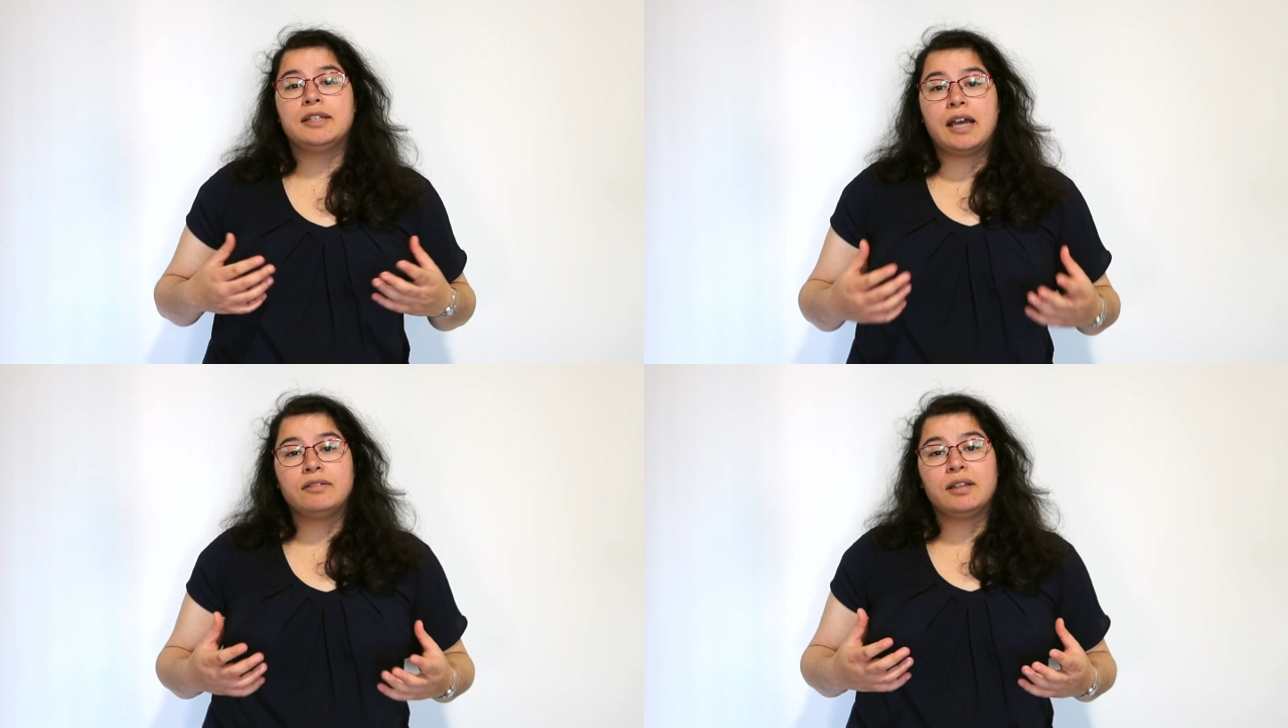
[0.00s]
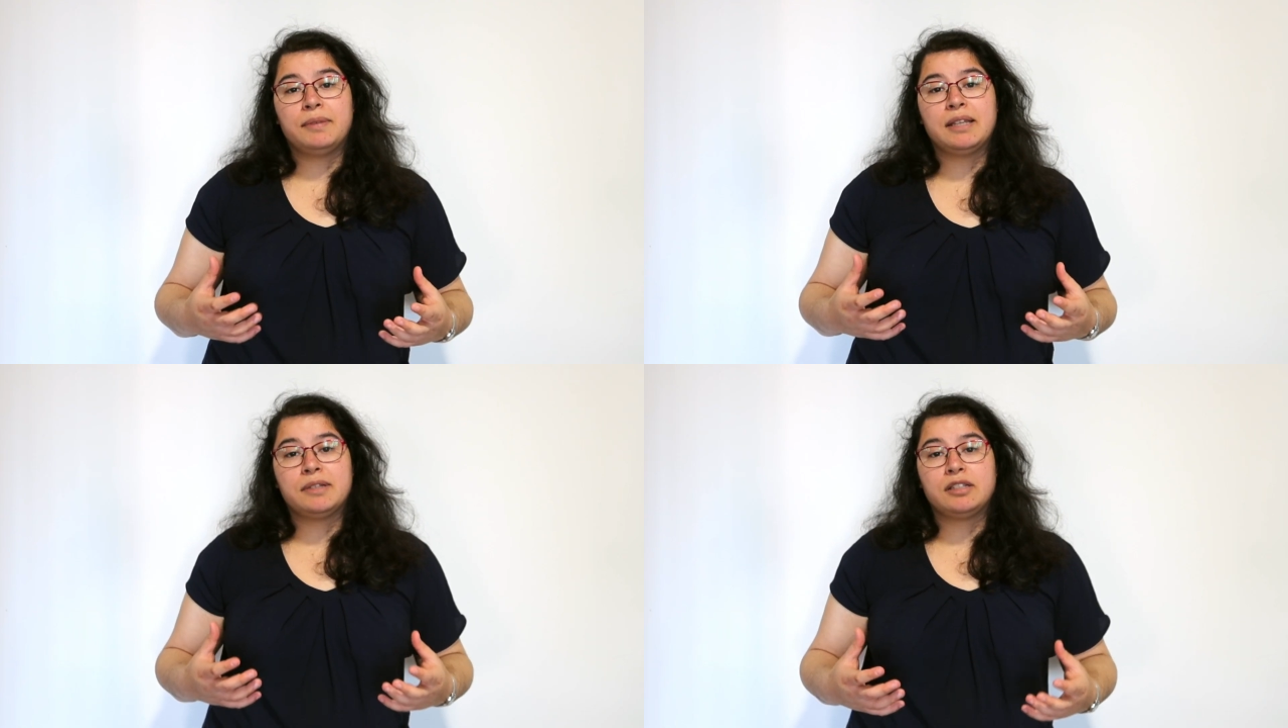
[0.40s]
downdip
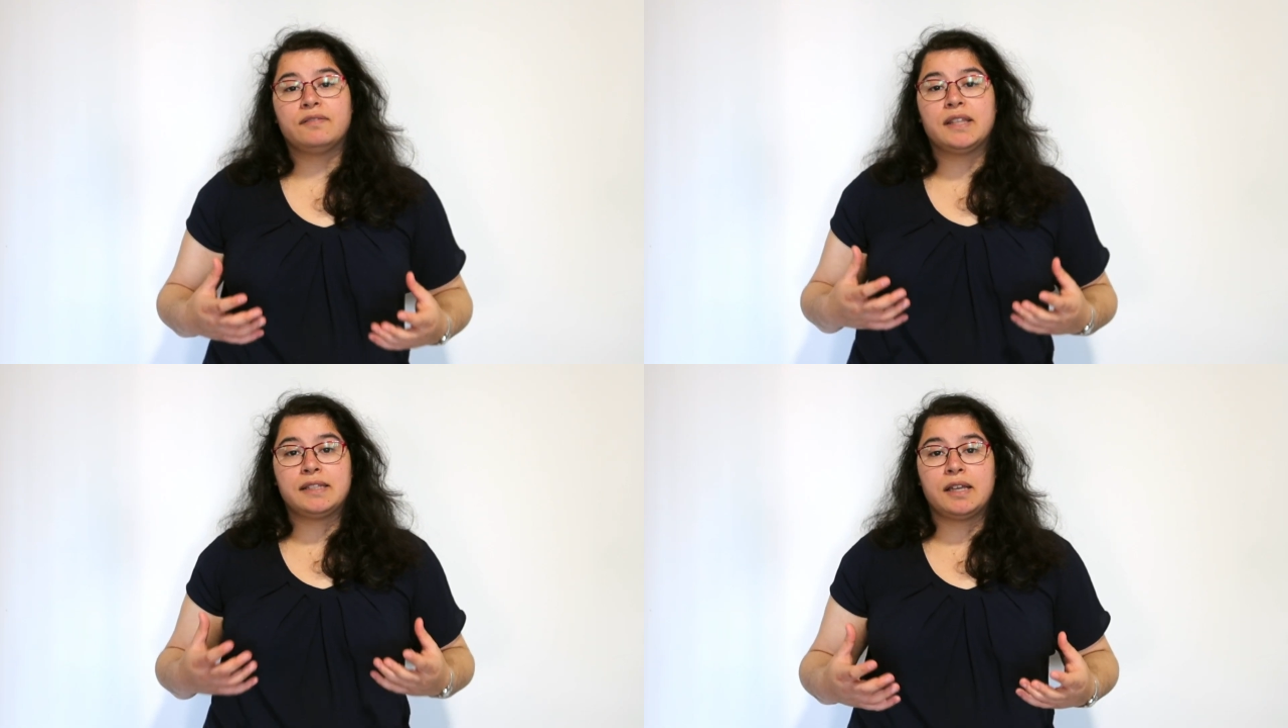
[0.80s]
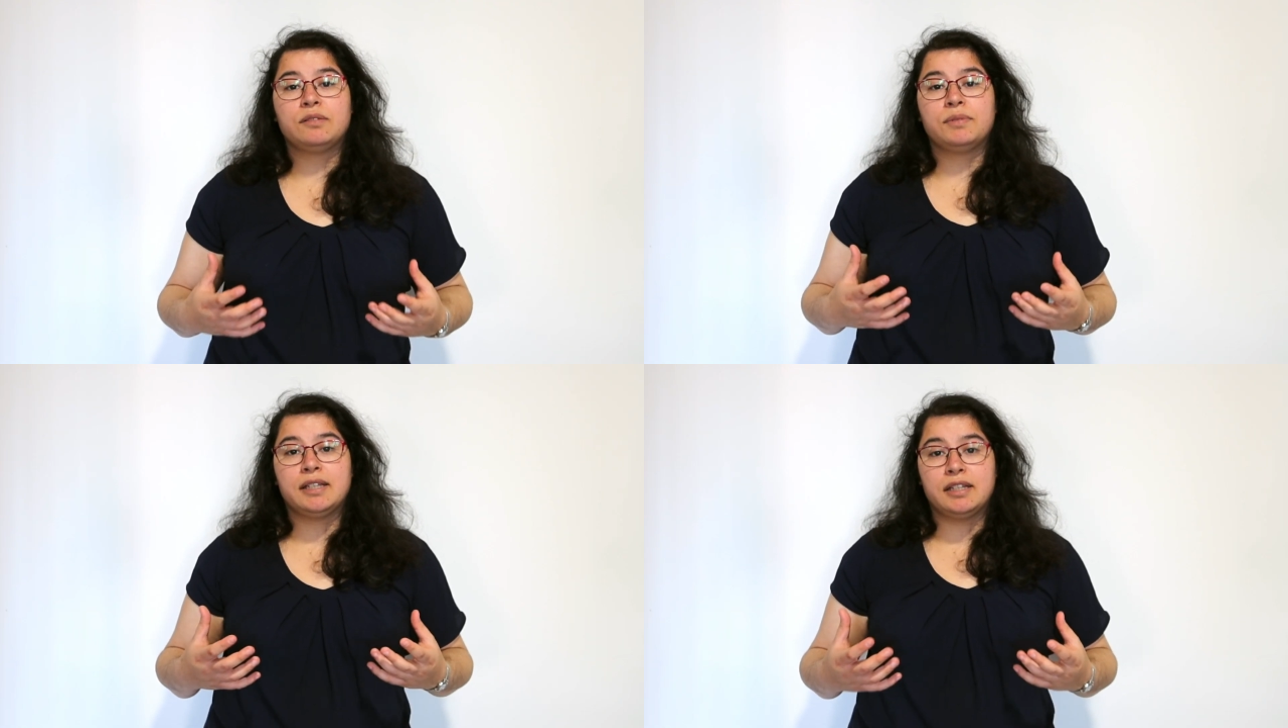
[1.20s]
limit of the
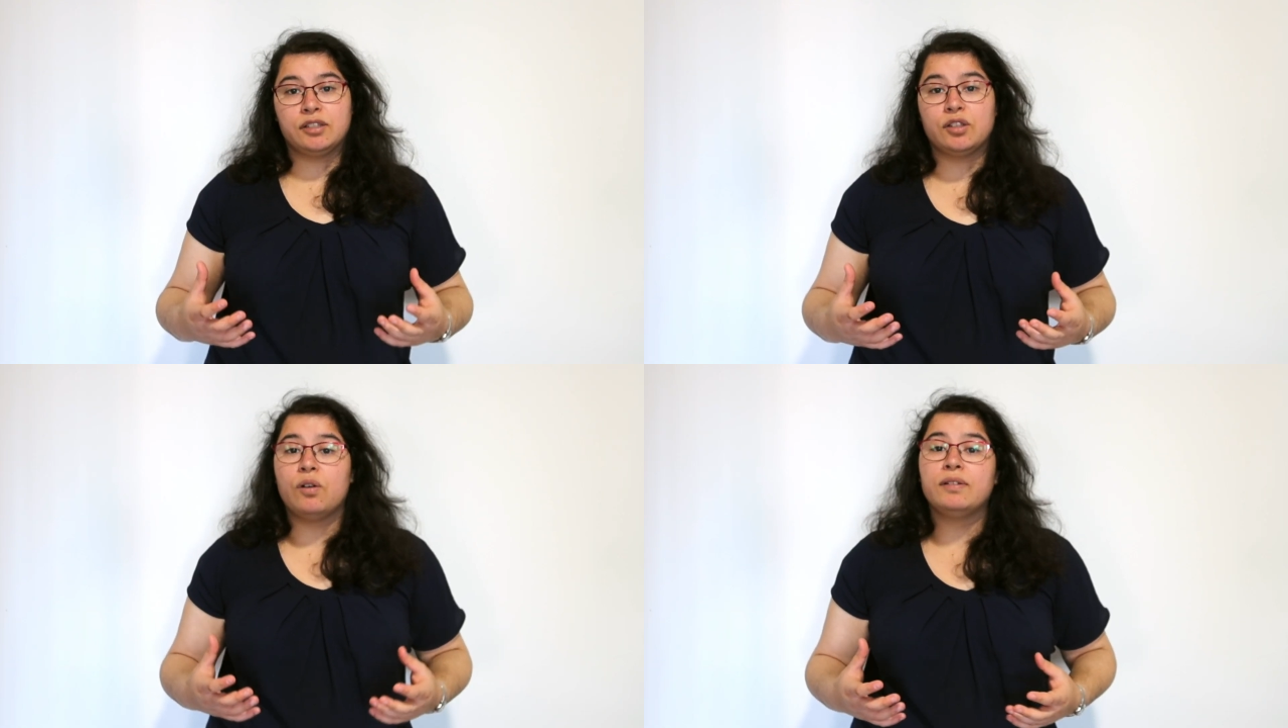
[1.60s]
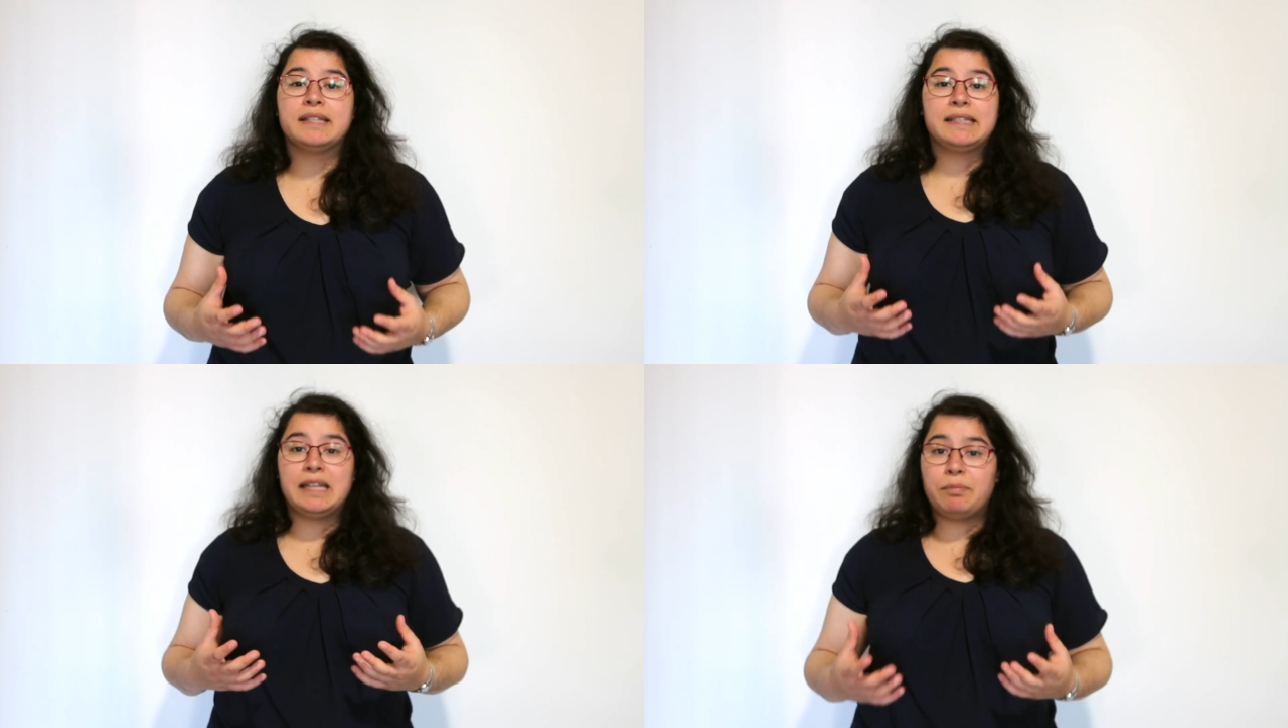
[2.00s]
seismogenic zone
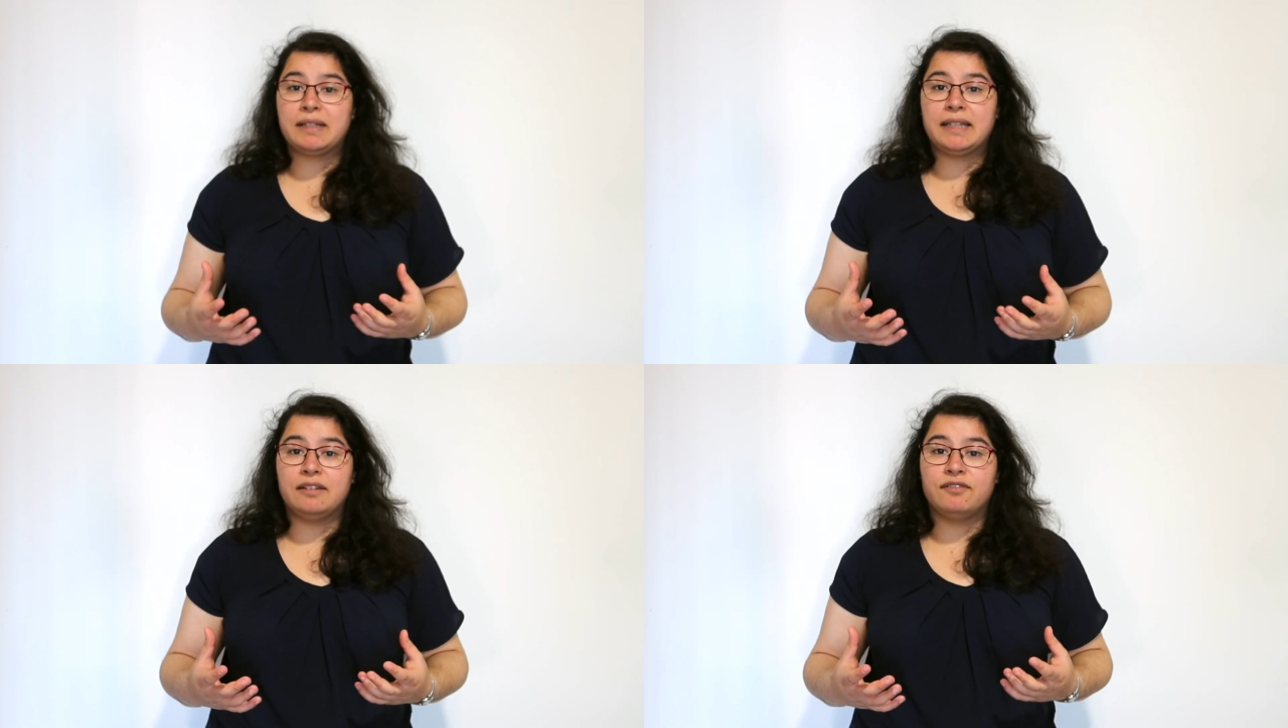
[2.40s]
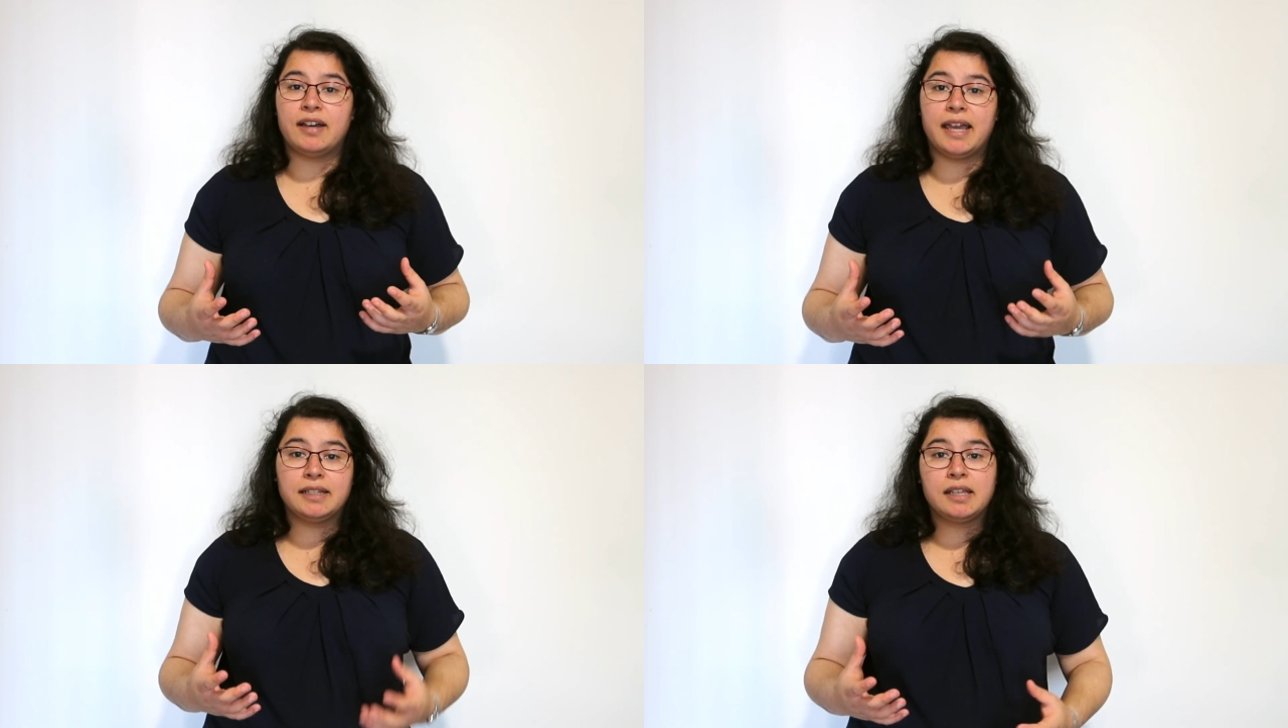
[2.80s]
is typically
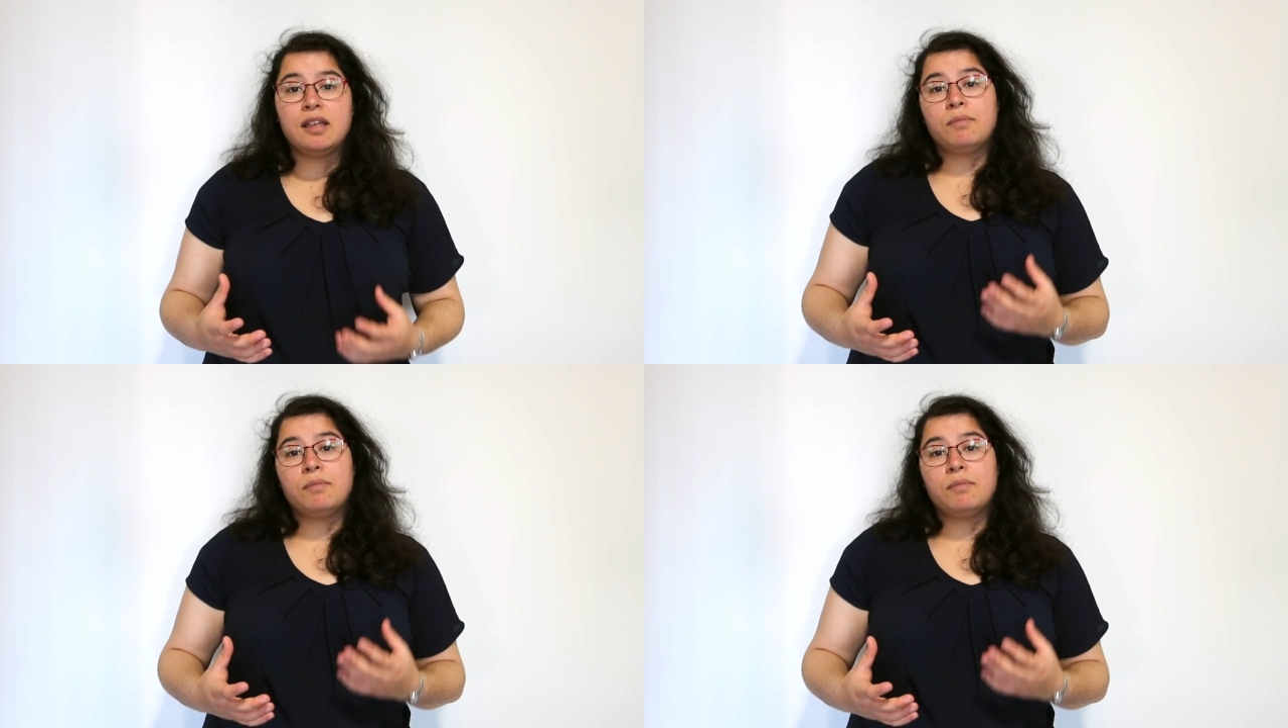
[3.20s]
defined